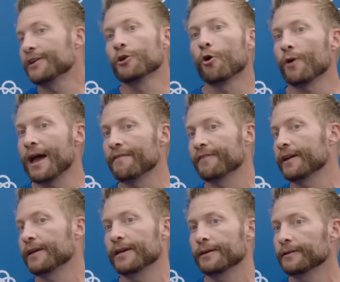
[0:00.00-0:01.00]
I don't have
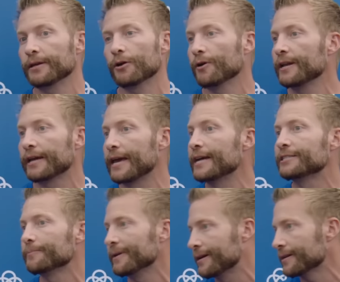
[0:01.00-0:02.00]
any, you know,
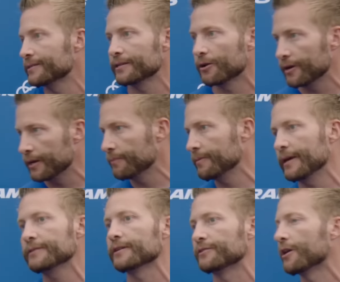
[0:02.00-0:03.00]
indication, because, you know,
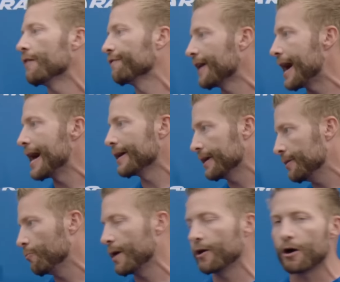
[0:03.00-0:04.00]
he's a tough guy.
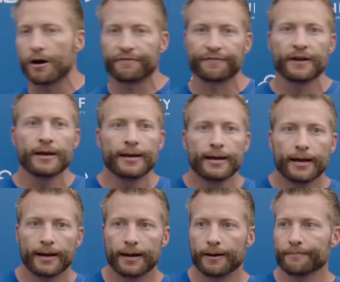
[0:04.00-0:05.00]
He went off.
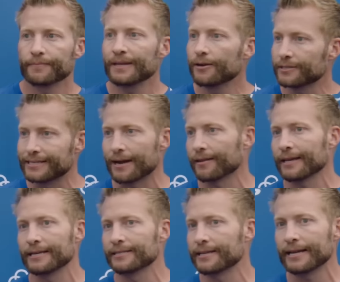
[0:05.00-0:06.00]
You know, it sounded
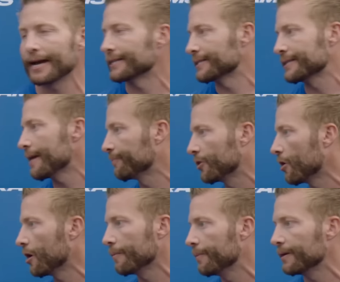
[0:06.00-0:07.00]
like he said he got stepped
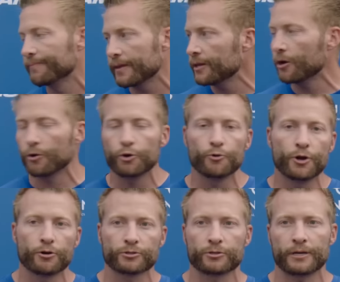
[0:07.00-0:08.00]
on, but, you know, who
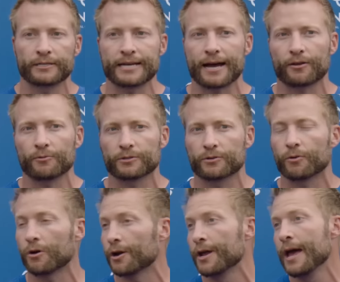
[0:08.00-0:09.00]
knows exactly what's
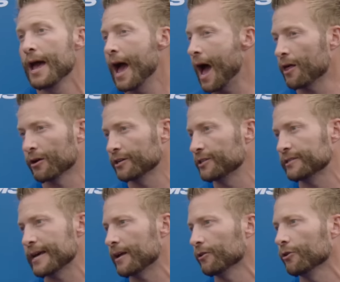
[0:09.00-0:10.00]
going on. Alaric
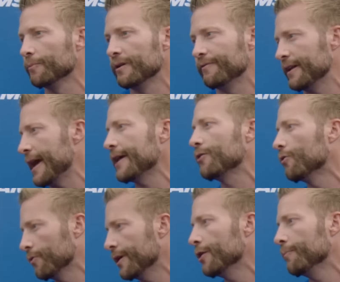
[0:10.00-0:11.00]
just had a little bit of an
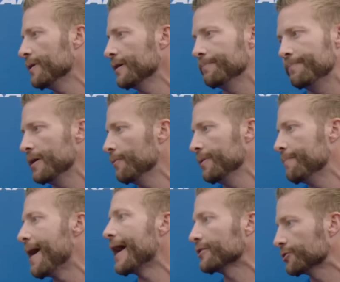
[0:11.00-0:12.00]
ankle. He'll be
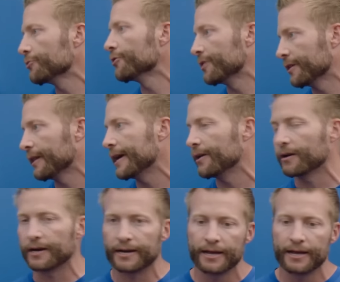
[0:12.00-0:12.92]
back sooner than later.